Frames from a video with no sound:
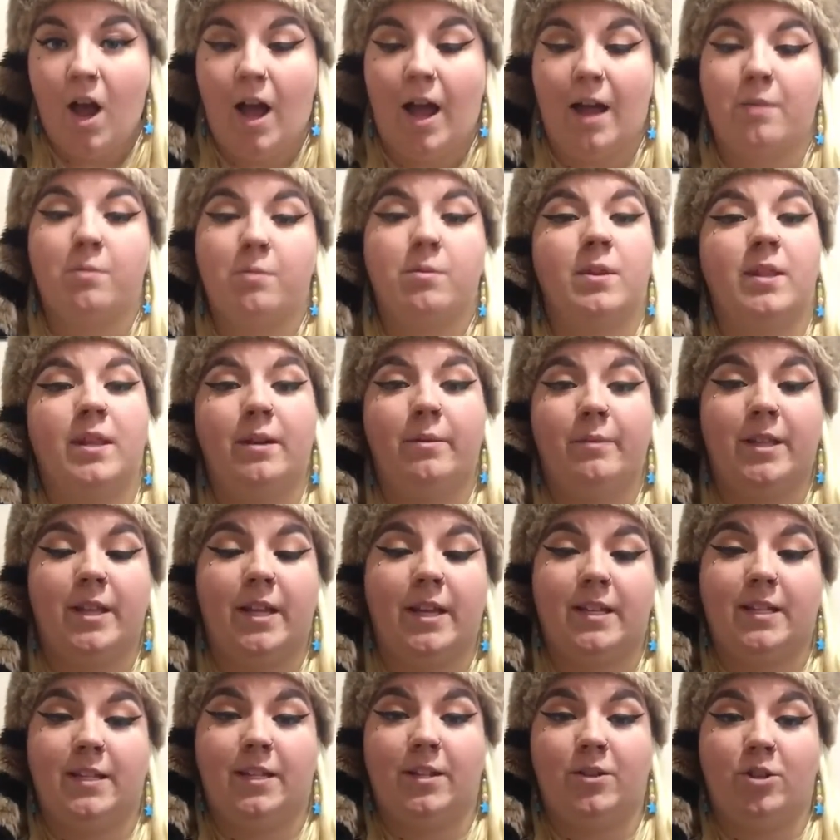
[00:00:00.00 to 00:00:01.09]
I really would
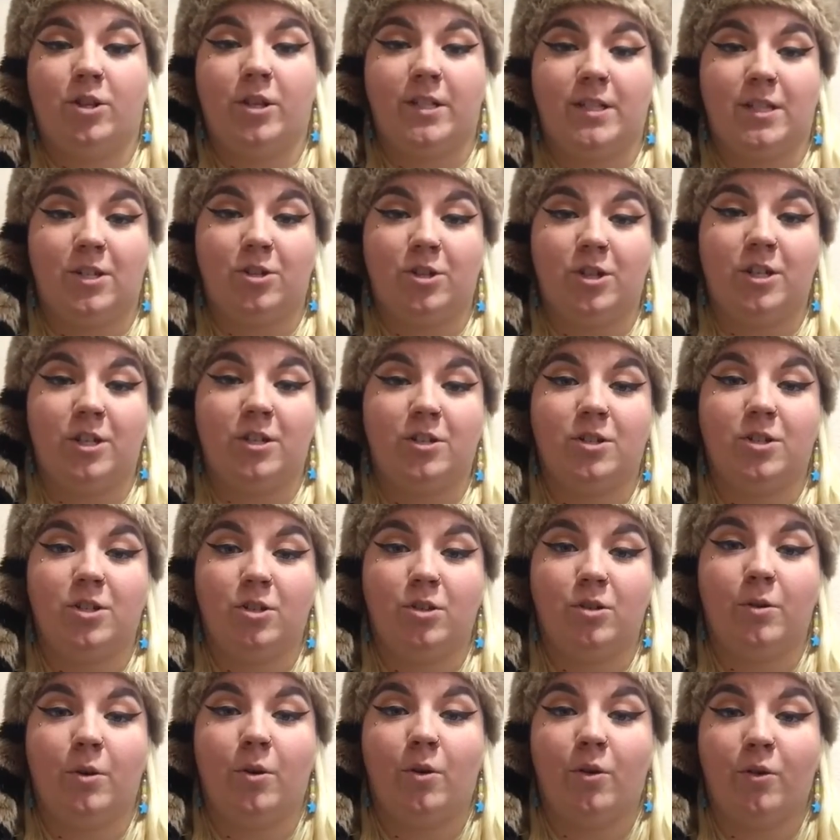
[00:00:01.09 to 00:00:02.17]
like to transition
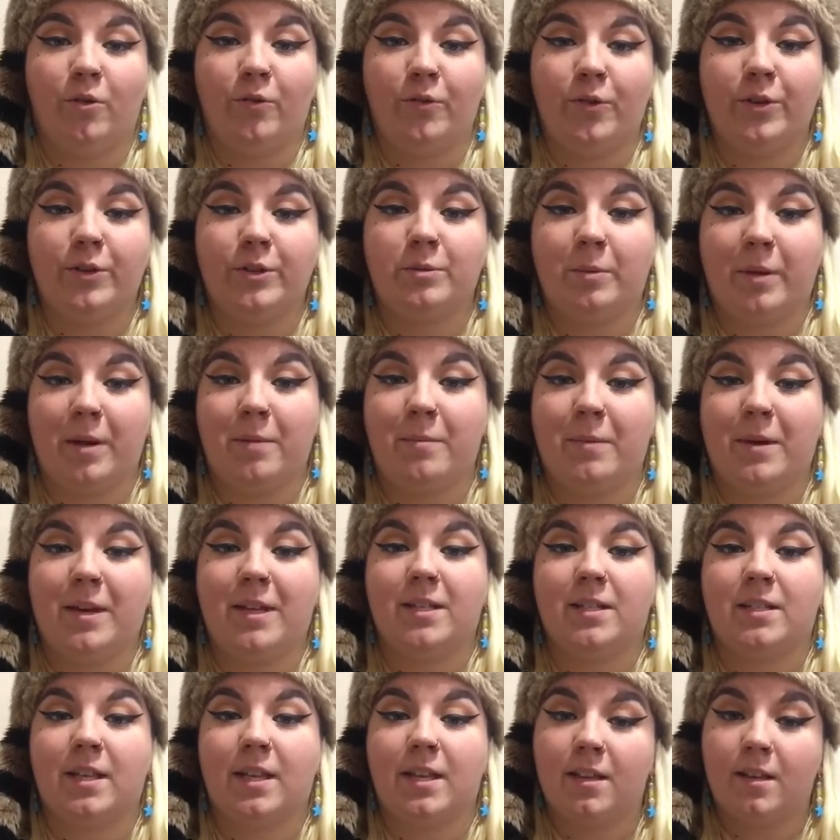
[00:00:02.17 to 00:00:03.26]
to a whole foods,
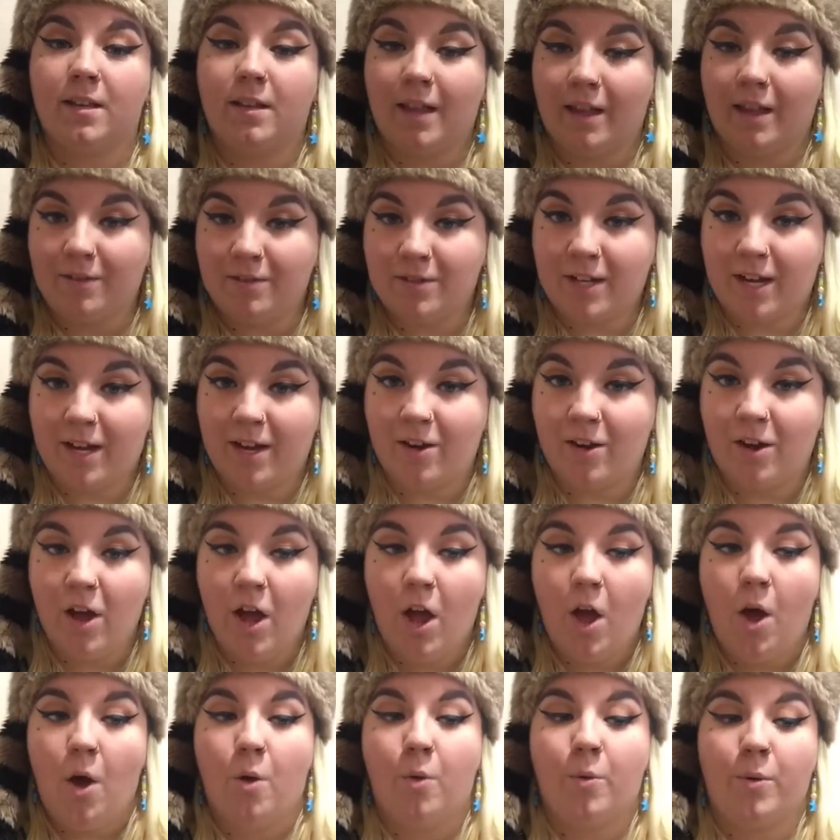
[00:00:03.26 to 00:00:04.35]
plant-based lifestyle.
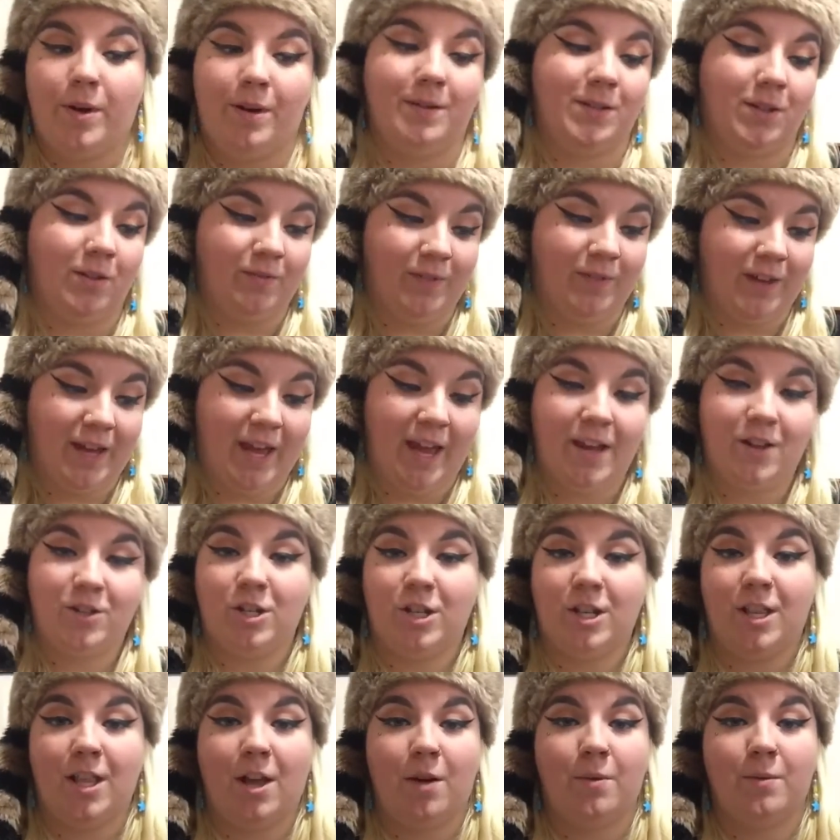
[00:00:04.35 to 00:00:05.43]
When I was on
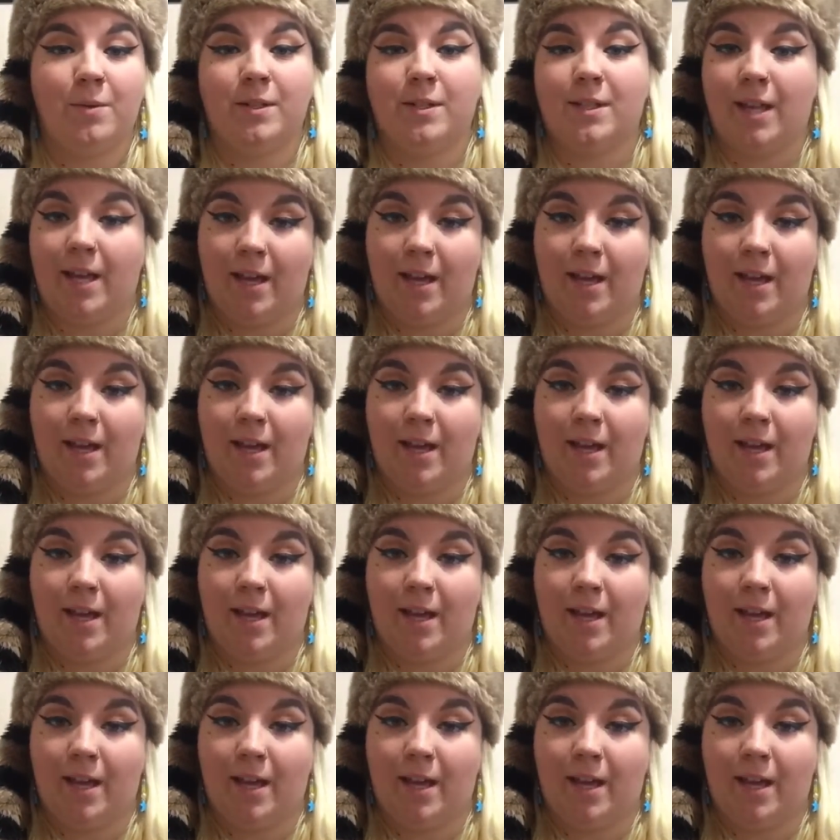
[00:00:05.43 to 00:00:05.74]
vacation, that was